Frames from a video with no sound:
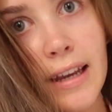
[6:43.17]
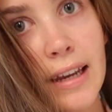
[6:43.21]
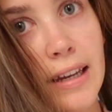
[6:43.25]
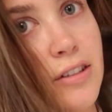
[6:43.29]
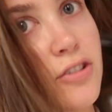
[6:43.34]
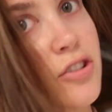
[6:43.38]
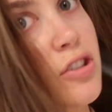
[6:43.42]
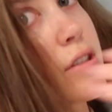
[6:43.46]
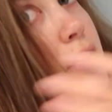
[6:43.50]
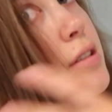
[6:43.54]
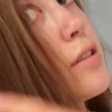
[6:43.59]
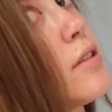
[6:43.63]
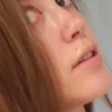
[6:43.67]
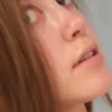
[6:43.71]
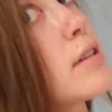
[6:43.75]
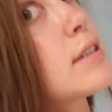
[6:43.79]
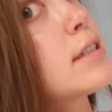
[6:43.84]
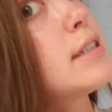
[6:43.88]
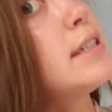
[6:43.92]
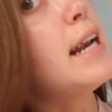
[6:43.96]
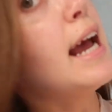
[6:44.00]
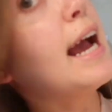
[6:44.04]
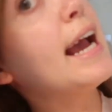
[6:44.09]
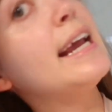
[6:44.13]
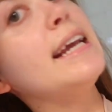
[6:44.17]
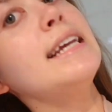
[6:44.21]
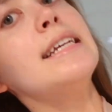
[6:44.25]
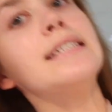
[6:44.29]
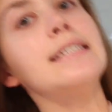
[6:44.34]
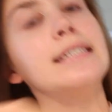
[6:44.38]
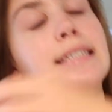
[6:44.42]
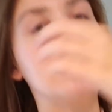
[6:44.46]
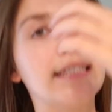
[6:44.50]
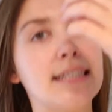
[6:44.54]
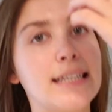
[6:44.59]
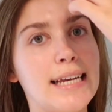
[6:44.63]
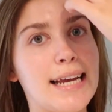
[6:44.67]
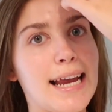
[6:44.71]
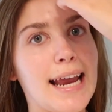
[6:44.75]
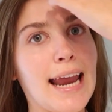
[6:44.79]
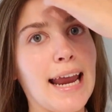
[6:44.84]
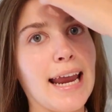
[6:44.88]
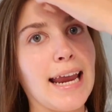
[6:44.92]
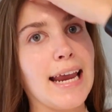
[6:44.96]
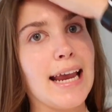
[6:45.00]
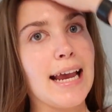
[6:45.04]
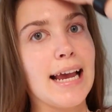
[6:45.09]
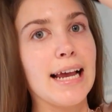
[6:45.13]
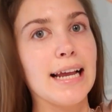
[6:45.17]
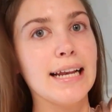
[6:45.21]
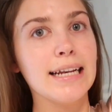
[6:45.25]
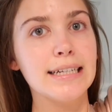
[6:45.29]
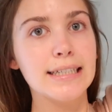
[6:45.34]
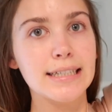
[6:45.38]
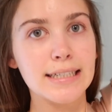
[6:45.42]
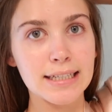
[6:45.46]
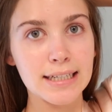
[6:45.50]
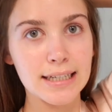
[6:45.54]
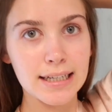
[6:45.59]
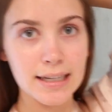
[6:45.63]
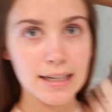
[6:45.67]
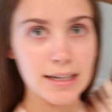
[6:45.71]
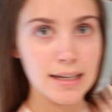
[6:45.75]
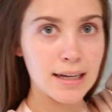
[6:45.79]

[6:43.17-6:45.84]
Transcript: think it just looks nice and